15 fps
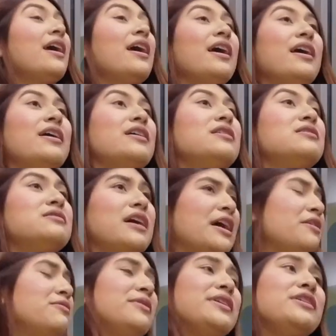And
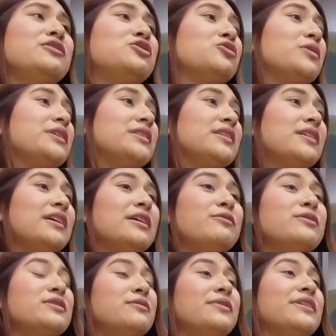I really enjoyed it. It
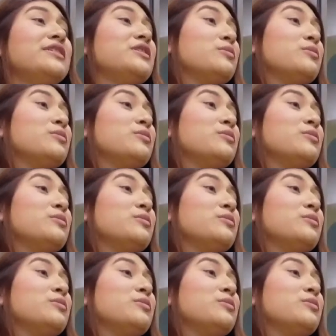was a really